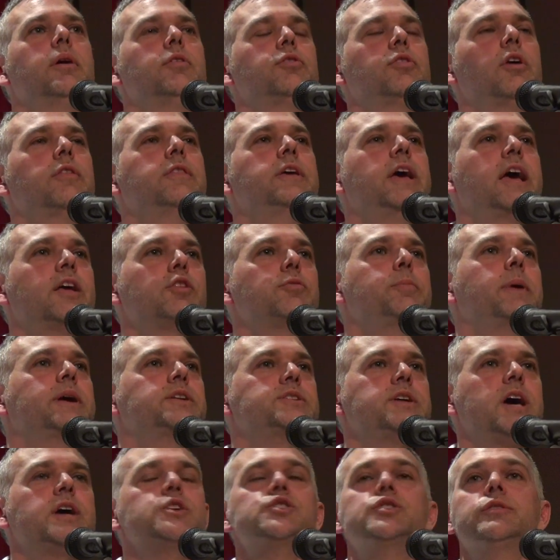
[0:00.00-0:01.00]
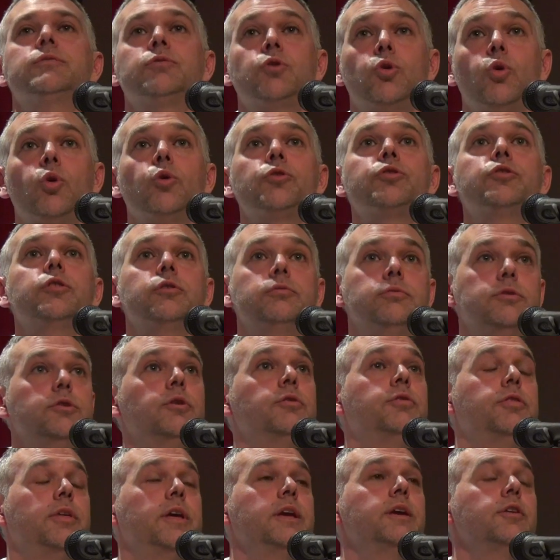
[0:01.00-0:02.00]
So the expectation, of course, you'd
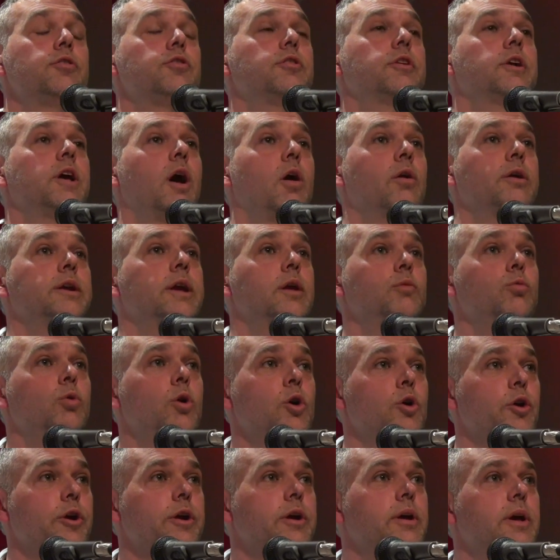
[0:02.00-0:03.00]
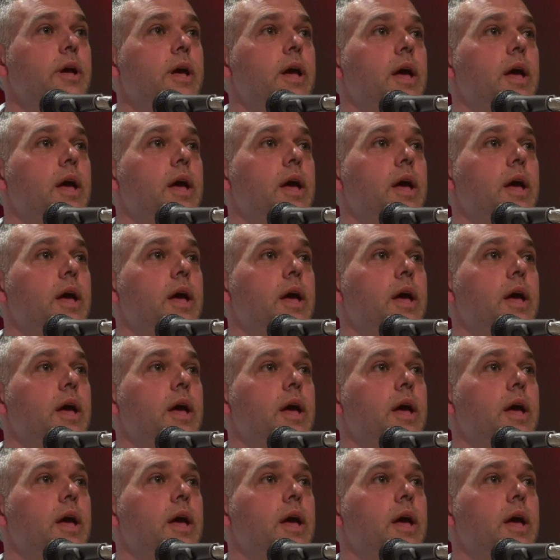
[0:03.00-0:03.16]
think, is to go and get work.